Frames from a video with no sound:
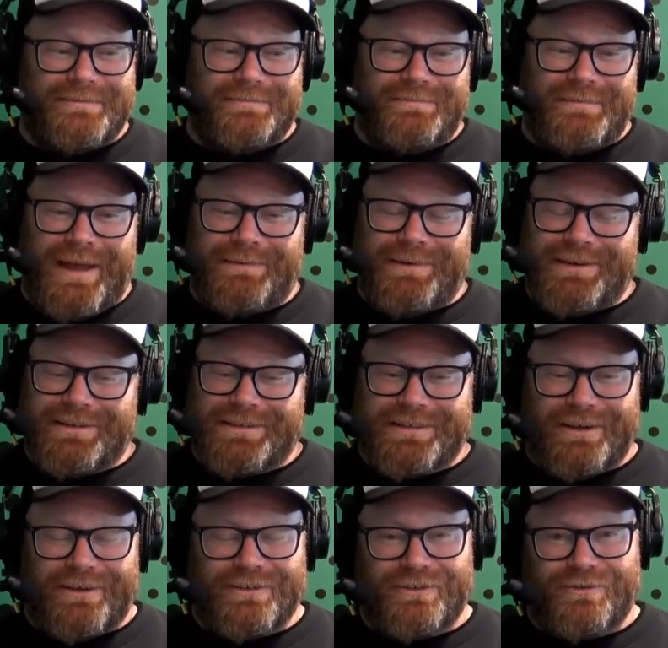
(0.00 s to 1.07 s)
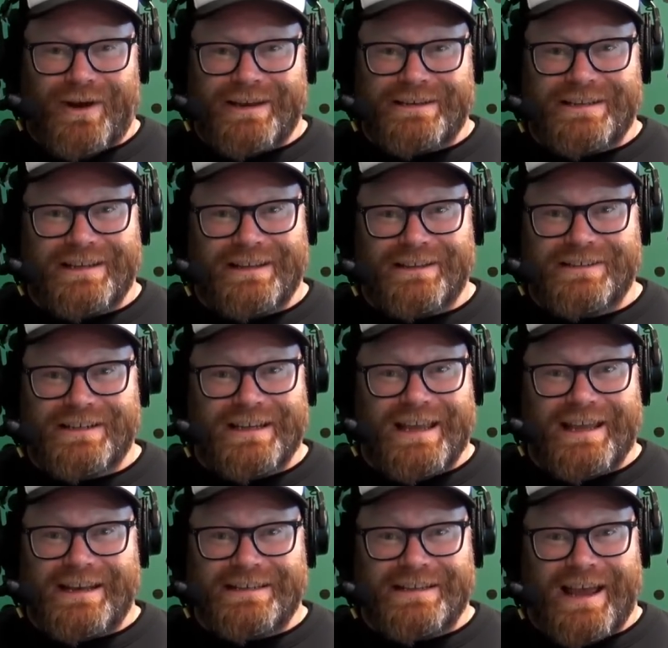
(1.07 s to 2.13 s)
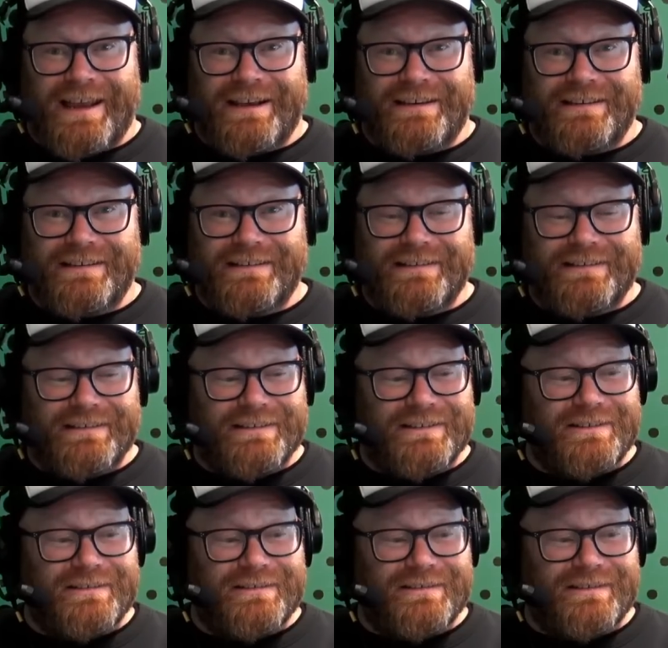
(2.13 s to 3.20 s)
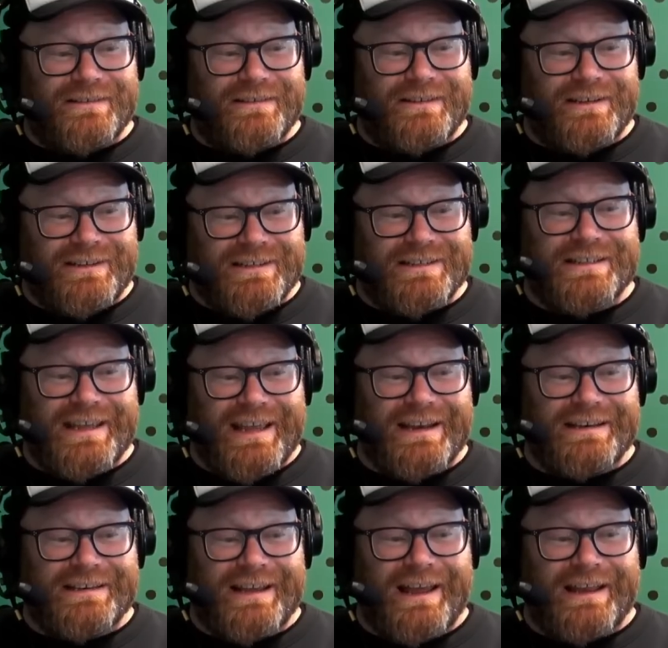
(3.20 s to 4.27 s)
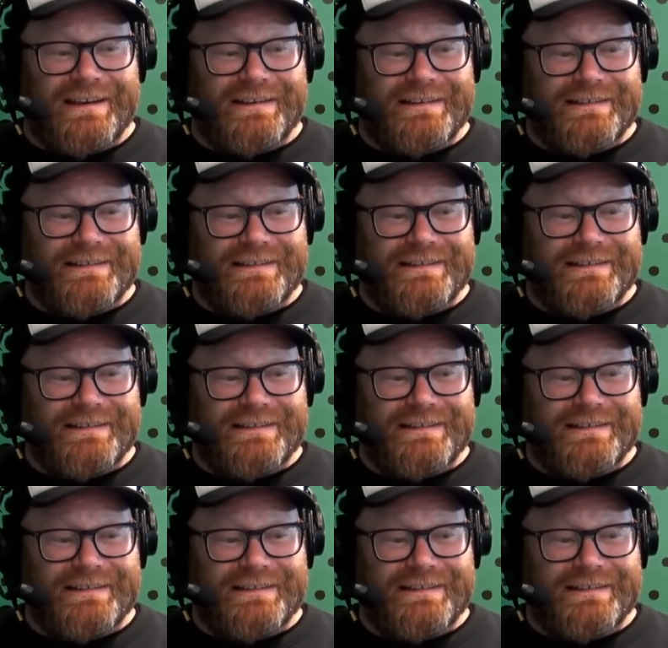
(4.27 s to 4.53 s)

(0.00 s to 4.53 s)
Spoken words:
Maybe you just go straight to English and get it done. You just get it done.